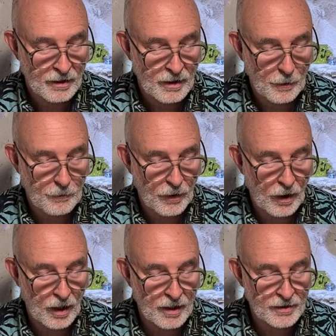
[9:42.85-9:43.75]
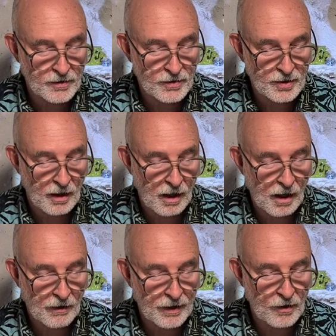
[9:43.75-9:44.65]
The barns
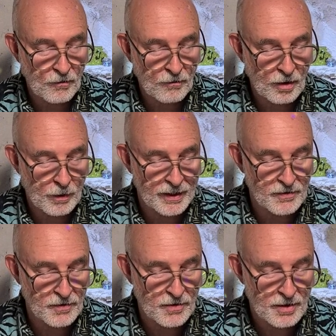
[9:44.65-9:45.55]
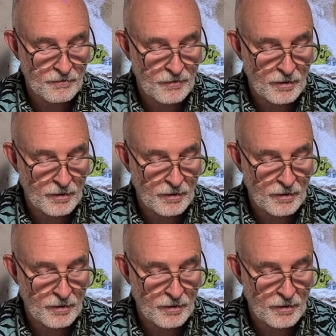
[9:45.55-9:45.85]
are in ruins